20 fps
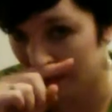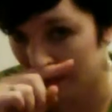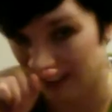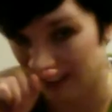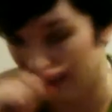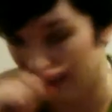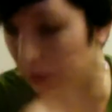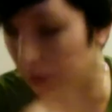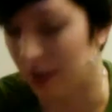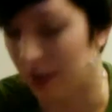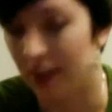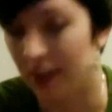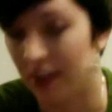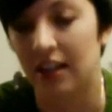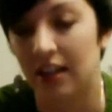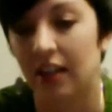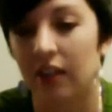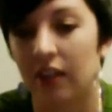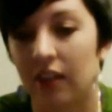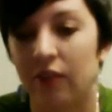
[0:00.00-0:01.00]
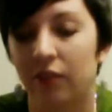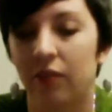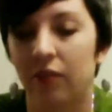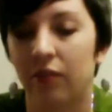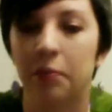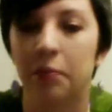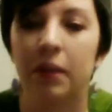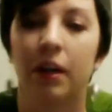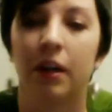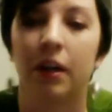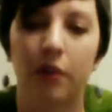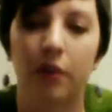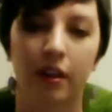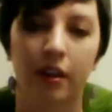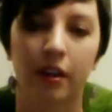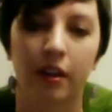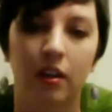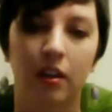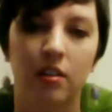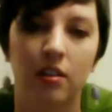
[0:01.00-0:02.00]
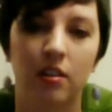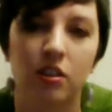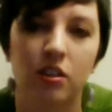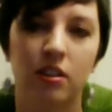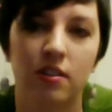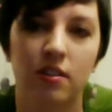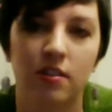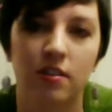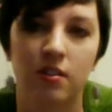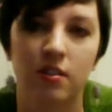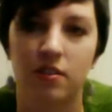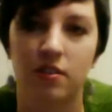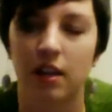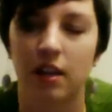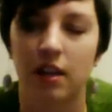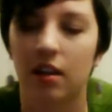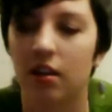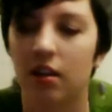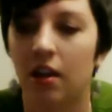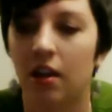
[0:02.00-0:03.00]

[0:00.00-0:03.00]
where they take it from here with her, because she's just that